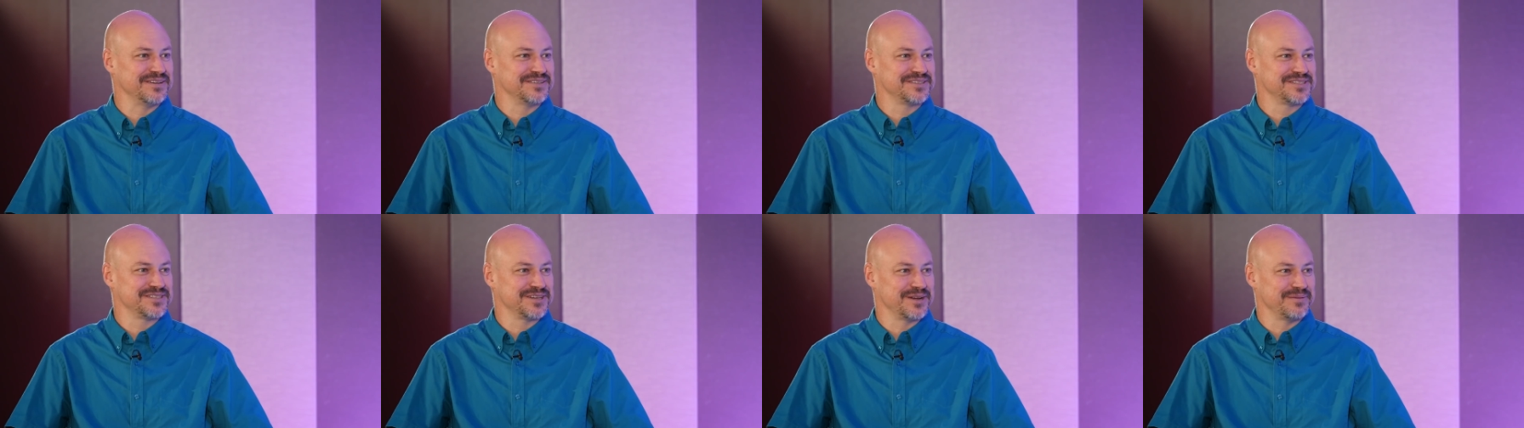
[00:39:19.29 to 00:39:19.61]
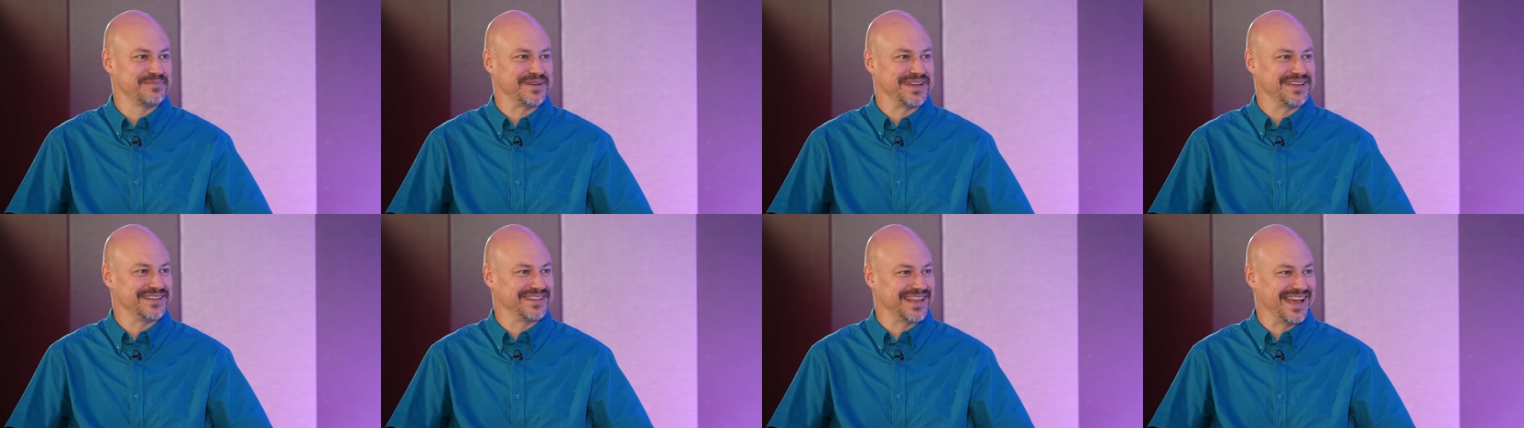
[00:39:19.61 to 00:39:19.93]
show
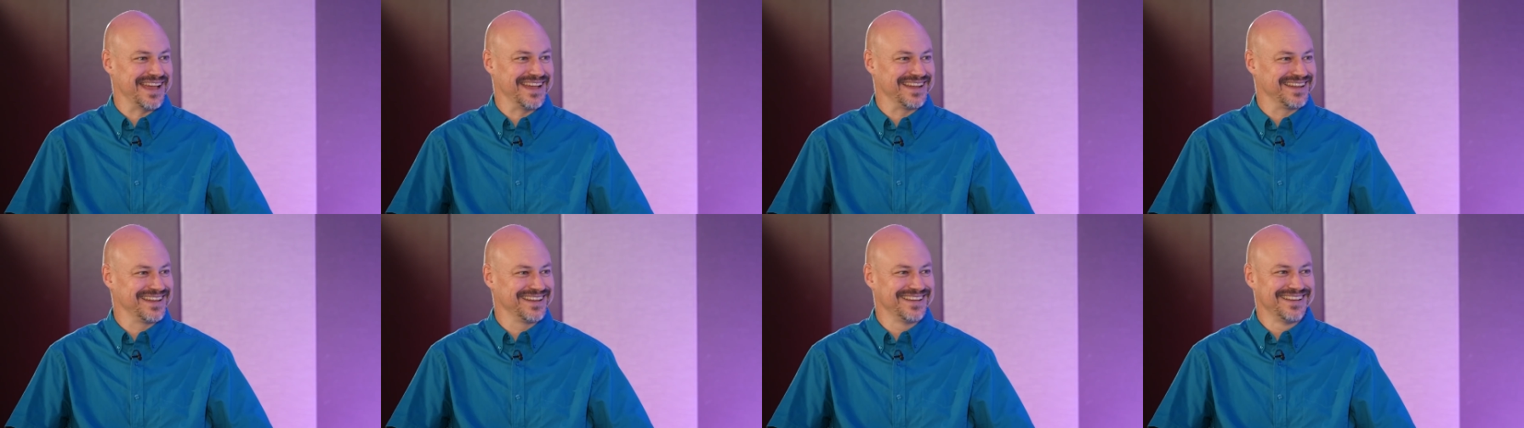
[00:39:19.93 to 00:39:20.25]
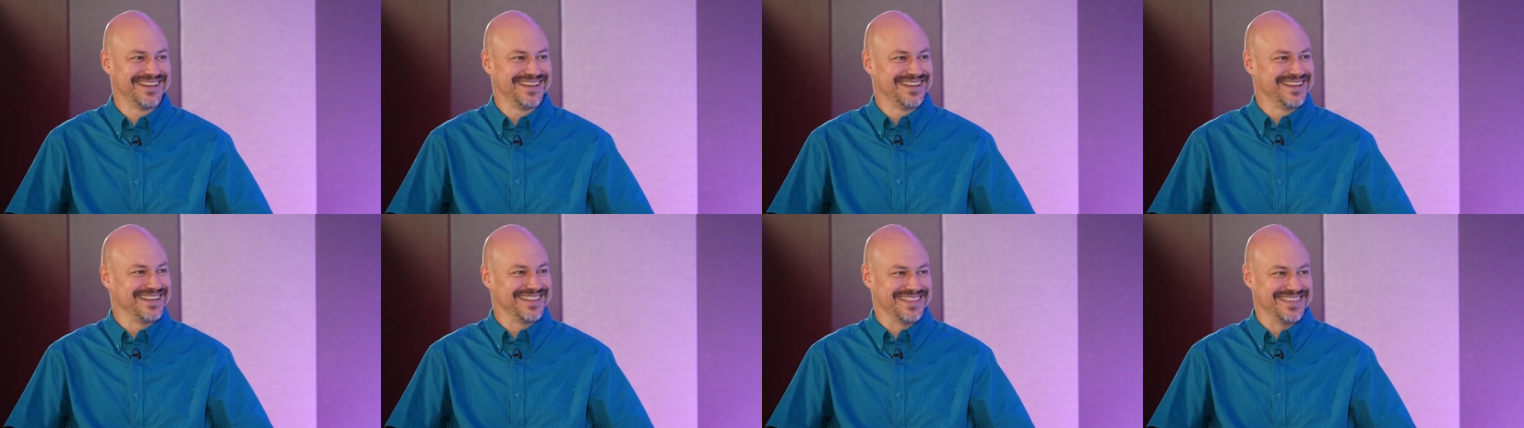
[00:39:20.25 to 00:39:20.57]
me
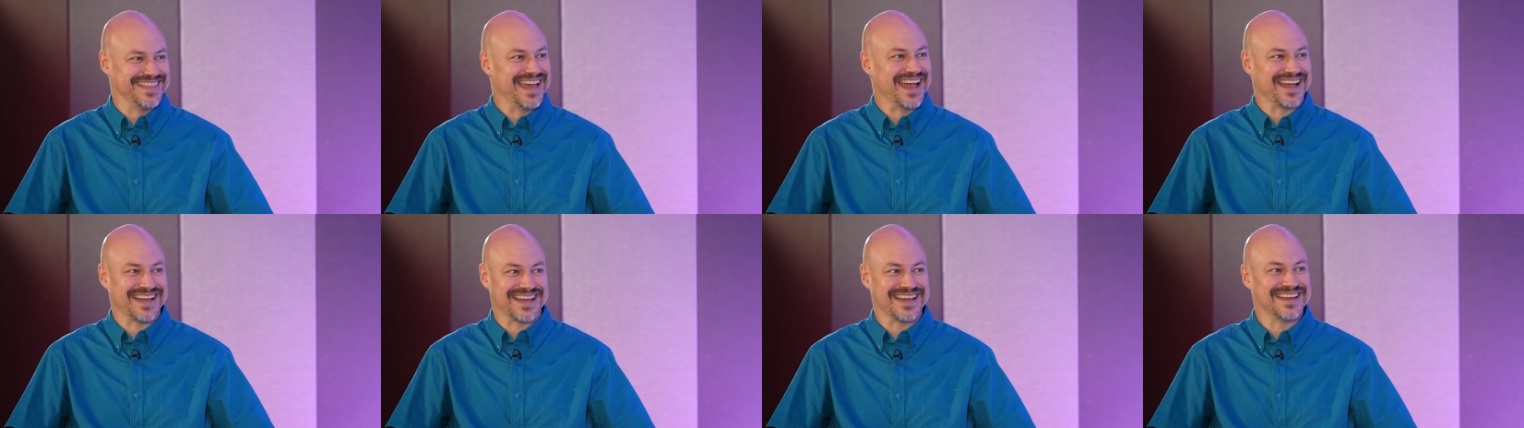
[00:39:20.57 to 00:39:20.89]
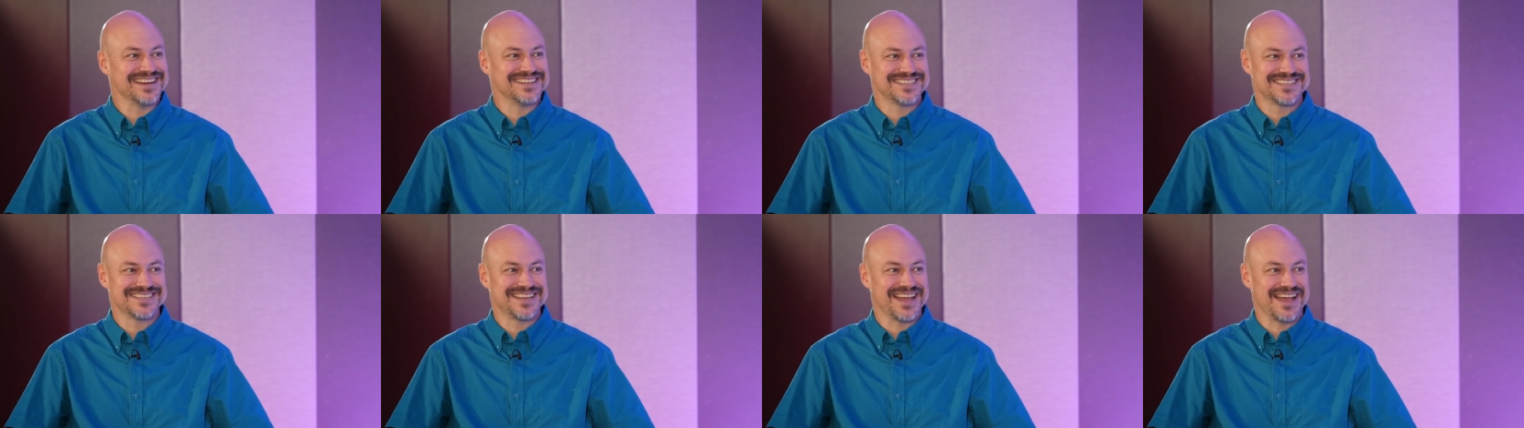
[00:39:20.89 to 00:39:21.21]
that
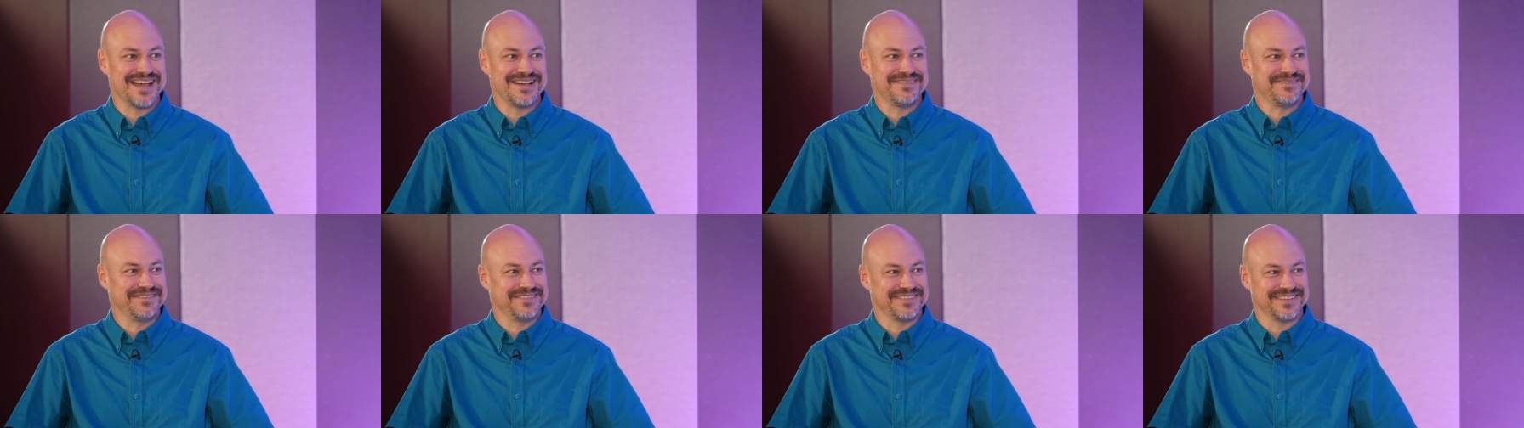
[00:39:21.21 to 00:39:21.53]
kind of stuff.